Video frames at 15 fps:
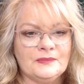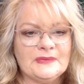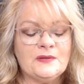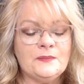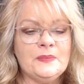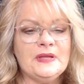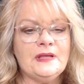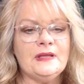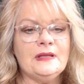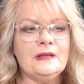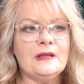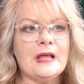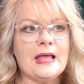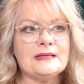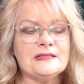To
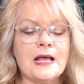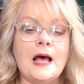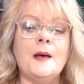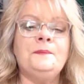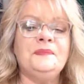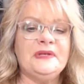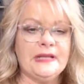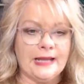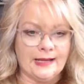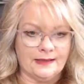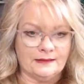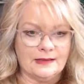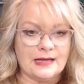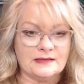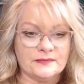be as update
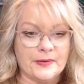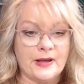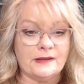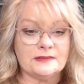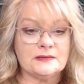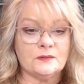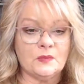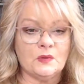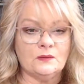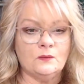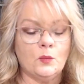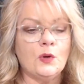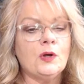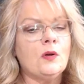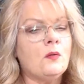as possible.
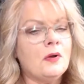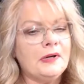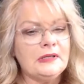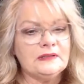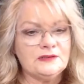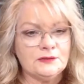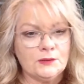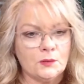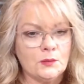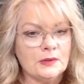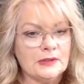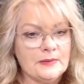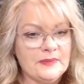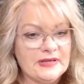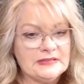We're going into a
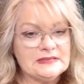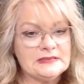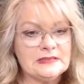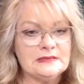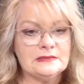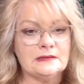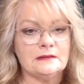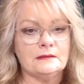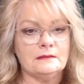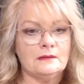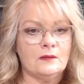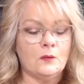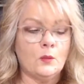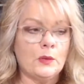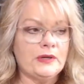really big season.
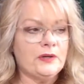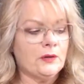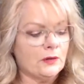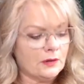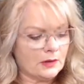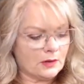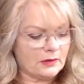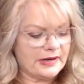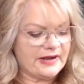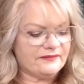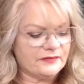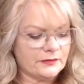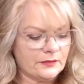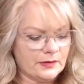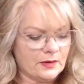When you're a
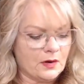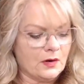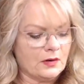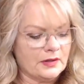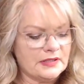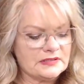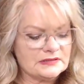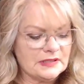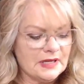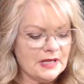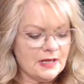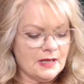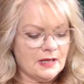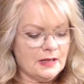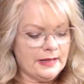crafter, an artist,
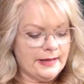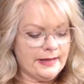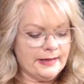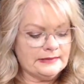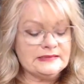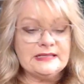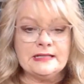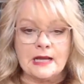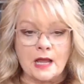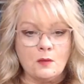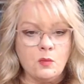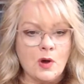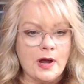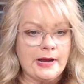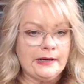a
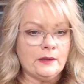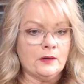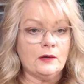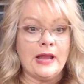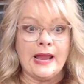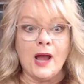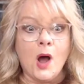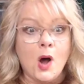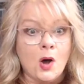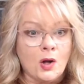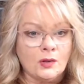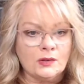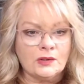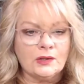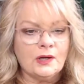DIYer, a
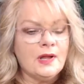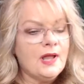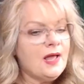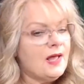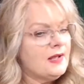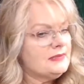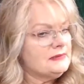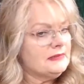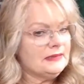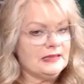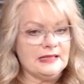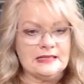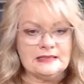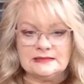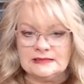hauler,
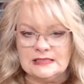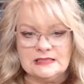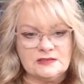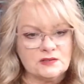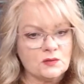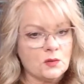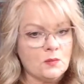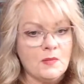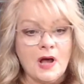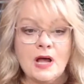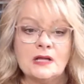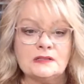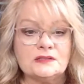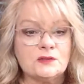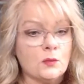these seasonal
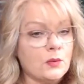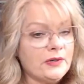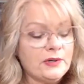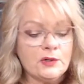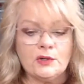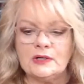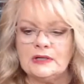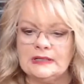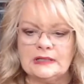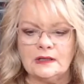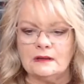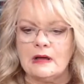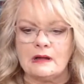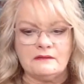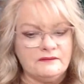months are when you're going to get a
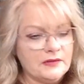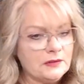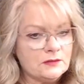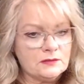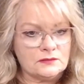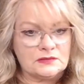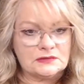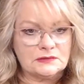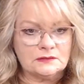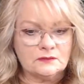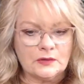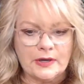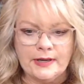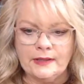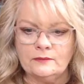lot of views,
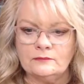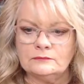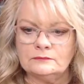right?